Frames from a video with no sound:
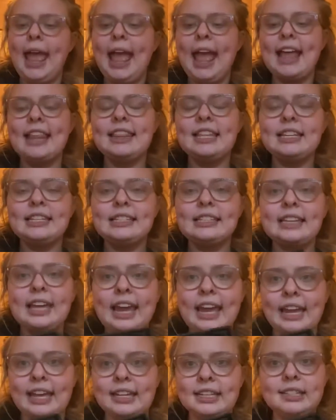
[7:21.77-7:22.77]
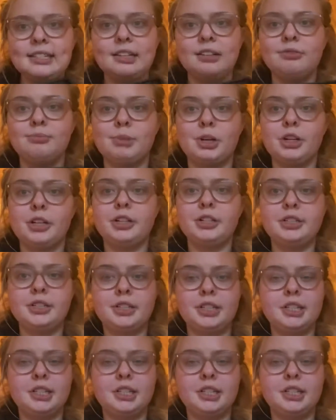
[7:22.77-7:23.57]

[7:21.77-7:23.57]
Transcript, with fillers: And this case of markers